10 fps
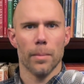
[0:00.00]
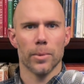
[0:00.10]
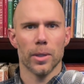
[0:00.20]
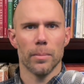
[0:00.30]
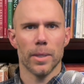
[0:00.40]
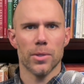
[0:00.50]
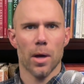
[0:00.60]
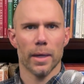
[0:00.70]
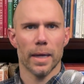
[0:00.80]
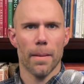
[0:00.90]
I'm going to be
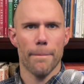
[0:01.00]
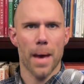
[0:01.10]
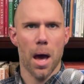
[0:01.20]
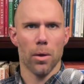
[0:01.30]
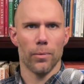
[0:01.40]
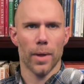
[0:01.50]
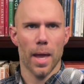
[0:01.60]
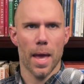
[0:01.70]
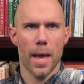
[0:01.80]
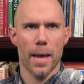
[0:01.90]
talking about
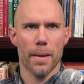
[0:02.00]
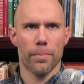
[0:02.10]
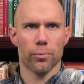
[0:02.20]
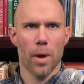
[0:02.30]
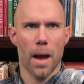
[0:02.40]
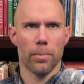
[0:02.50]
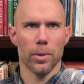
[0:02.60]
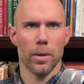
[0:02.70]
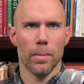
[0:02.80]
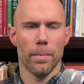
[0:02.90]
a
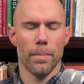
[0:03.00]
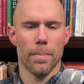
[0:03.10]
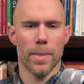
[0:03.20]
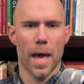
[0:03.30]
problem